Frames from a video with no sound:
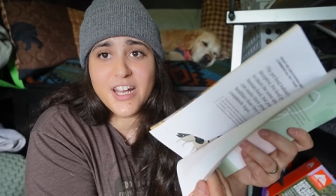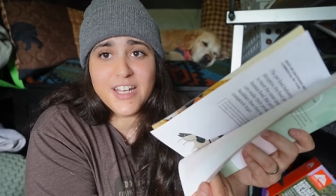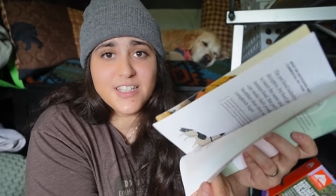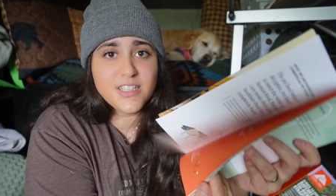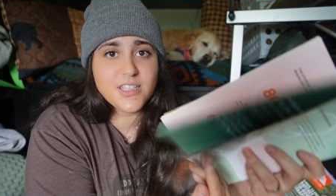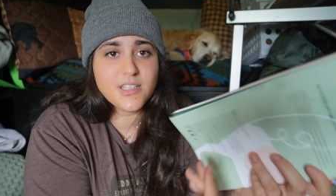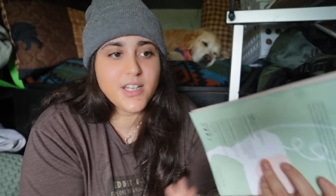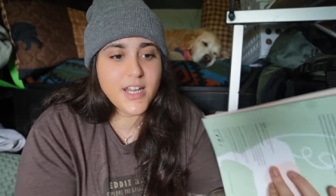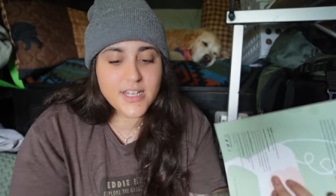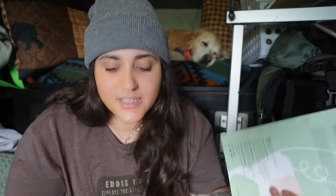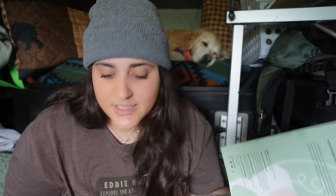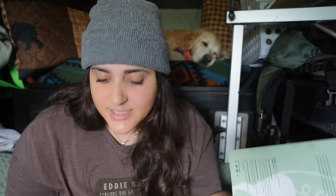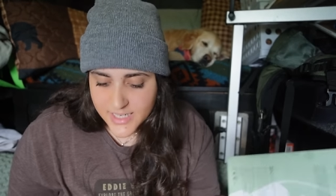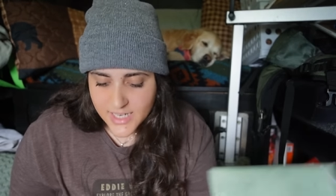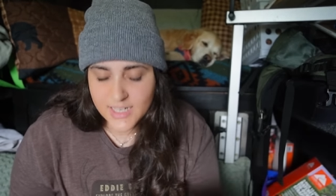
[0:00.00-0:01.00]
It's
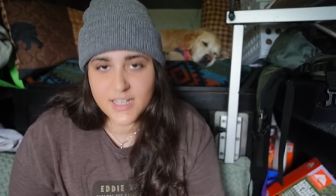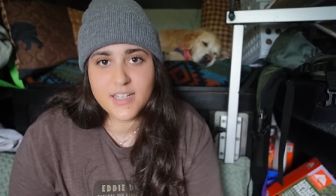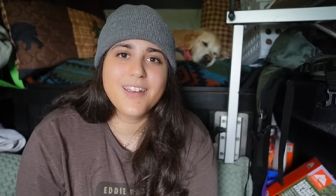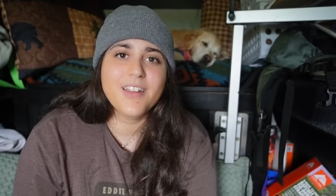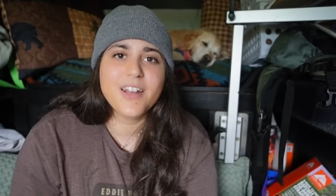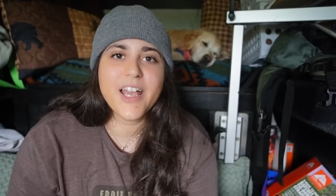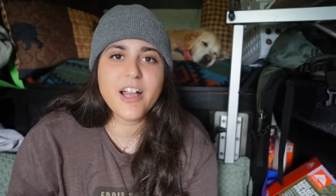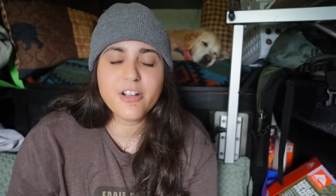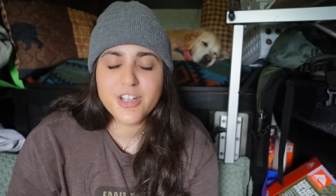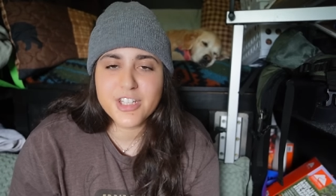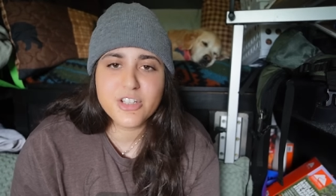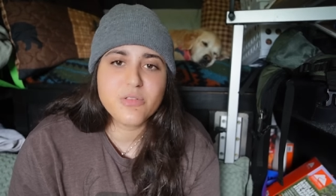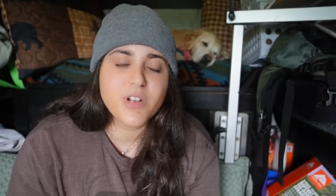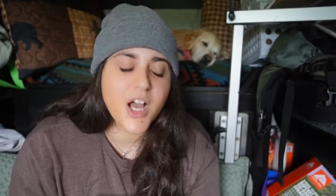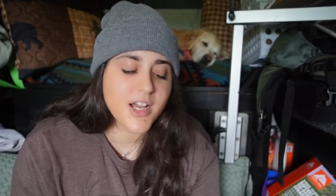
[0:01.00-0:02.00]
insane. And how can
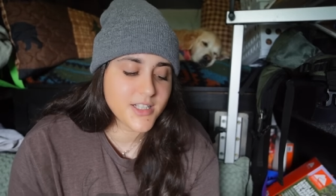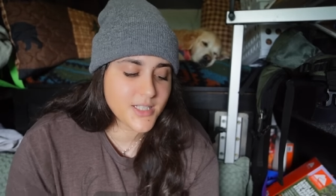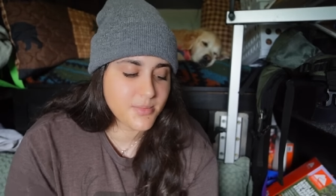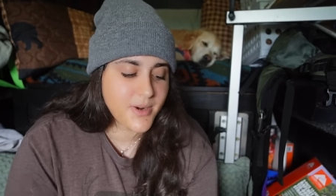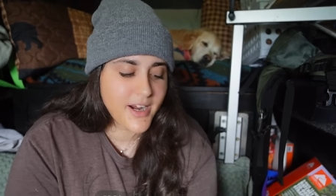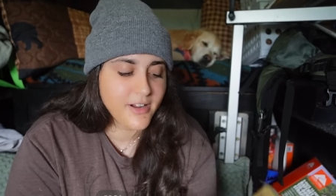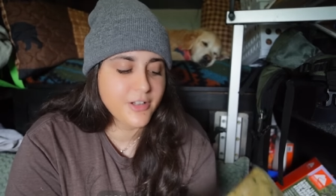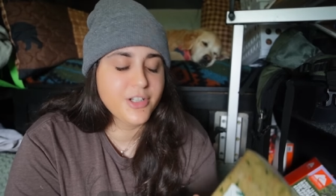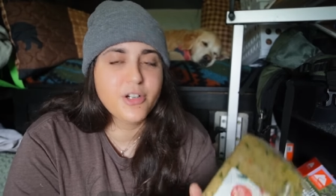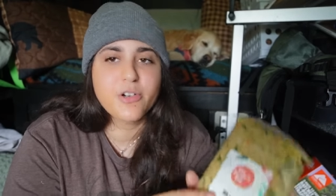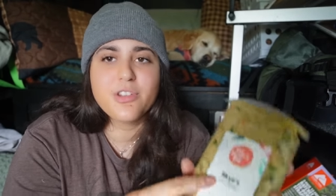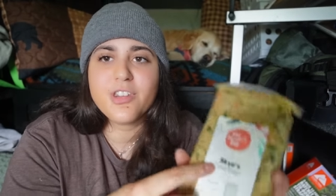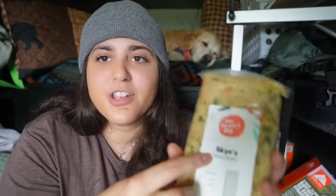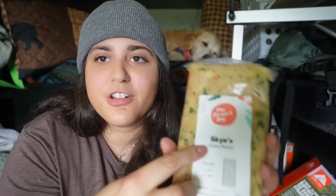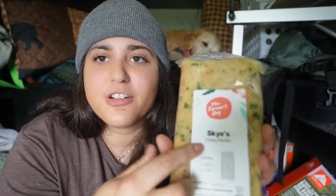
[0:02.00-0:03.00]
you not smile
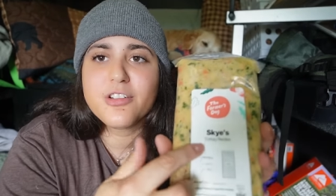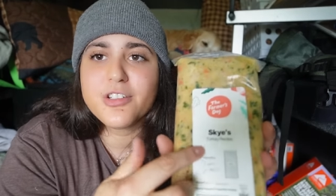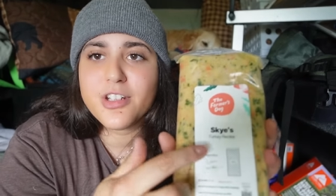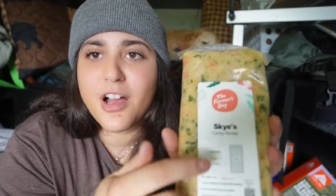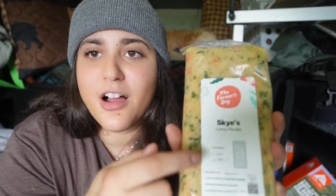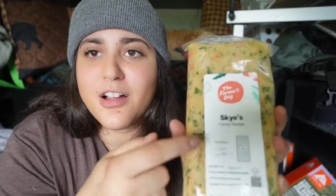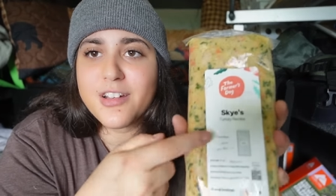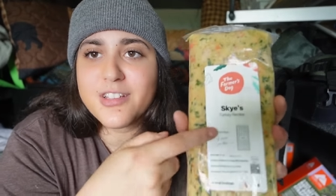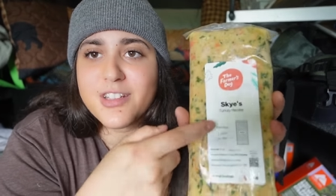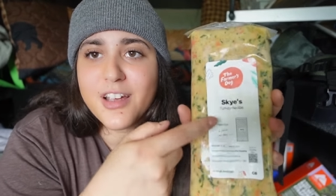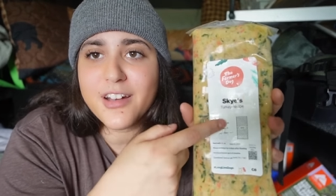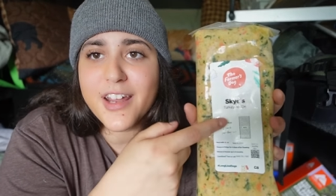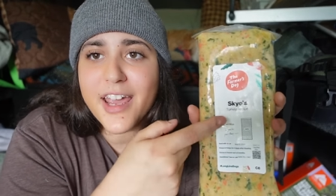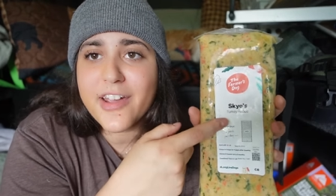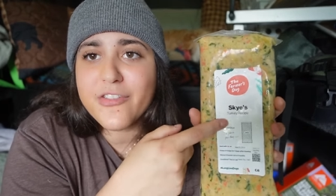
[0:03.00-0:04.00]
knowing that your dog is
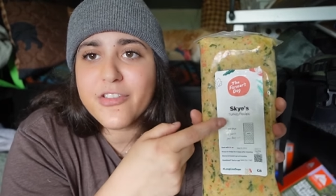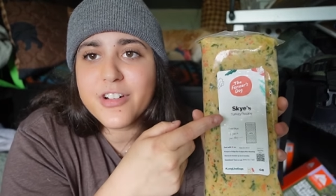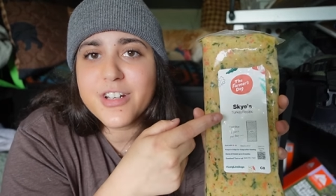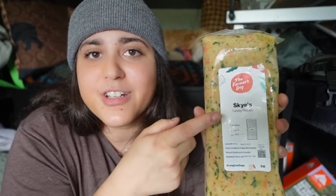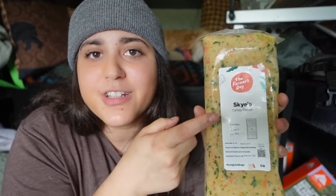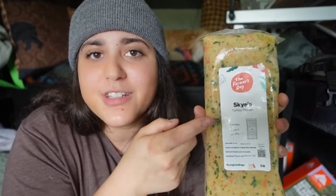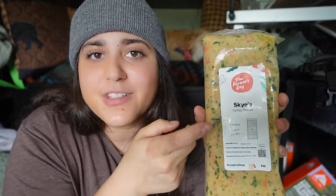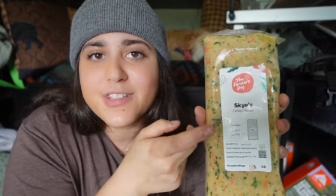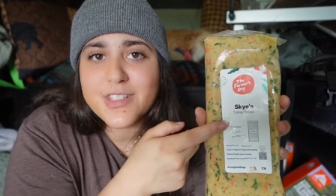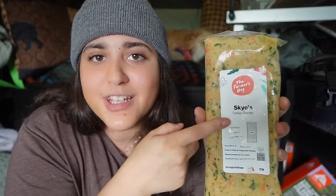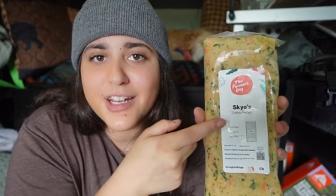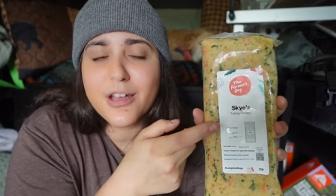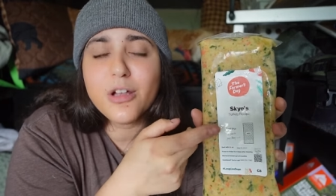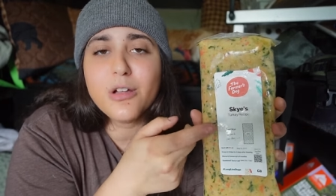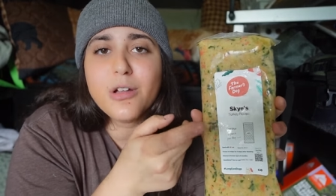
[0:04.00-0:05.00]
on every
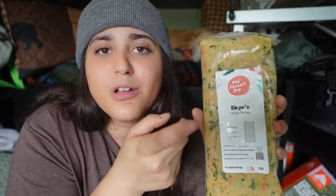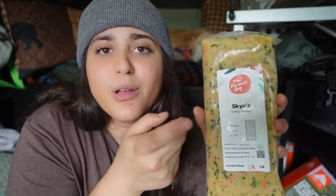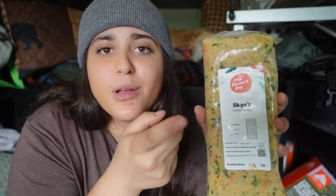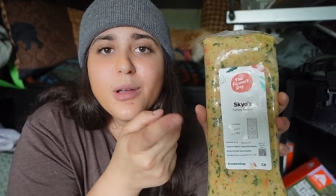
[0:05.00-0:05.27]
single